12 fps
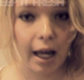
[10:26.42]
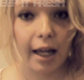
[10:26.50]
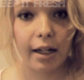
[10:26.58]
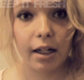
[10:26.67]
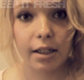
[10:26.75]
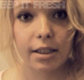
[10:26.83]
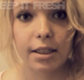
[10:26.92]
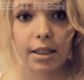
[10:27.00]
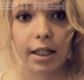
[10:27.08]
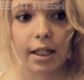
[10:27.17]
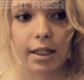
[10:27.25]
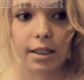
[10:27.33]
And
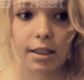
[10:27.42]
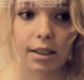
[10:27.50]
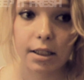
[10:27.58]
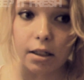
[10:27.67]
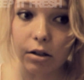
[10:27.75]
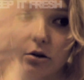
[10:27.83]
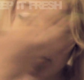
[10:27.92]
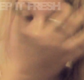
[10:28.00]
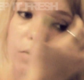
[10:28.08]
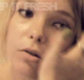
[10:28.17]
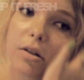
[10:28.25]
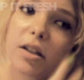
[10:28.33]
underlays are
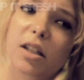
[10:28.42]
good,